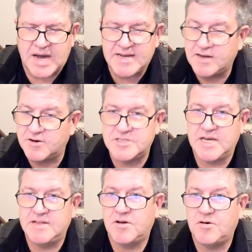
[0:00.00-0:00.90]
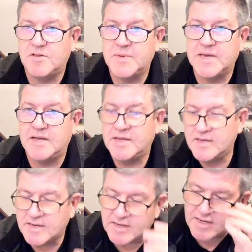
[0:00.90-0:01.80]
I didn't understand it all in the
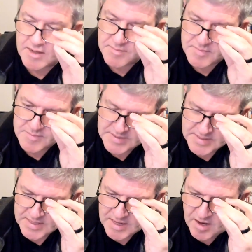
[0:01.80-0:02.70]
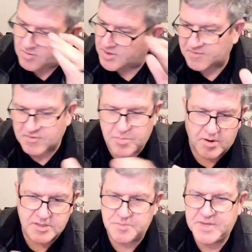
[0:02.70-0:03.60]
beginning. Um, all the different
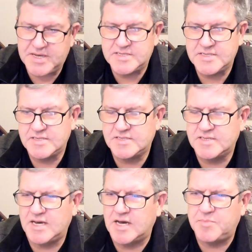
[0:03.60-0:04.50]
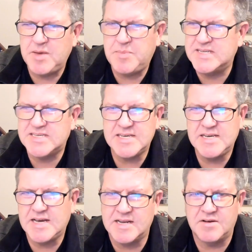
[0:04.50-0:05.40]
parts and pieces. Uh,
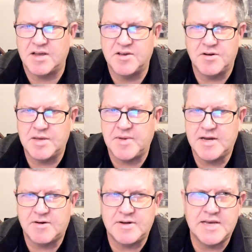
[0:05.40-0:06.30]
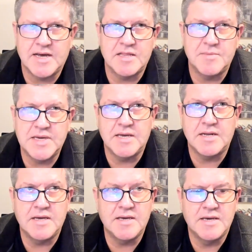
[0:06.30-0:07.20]
PPC, I didn't, I couldn't get my head around that in the
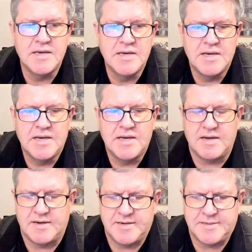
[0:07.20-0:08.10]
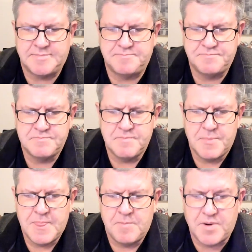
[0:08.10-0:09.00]
beginning. Um,
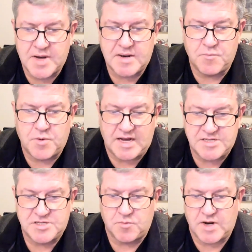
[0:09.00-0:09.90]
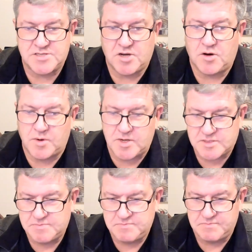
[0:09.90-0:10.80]
but what I saw, what I saw
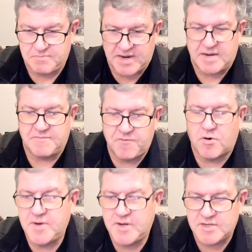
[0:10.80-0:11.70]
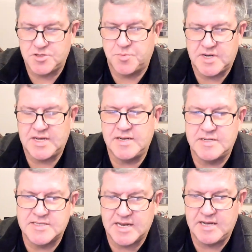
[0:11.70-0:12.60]
was my foreman and
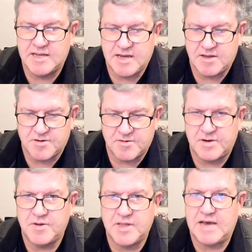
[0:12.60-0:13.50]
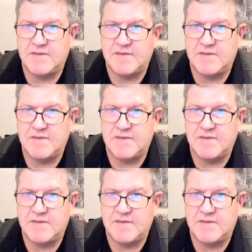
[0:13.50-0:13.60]
superintendents getting together and really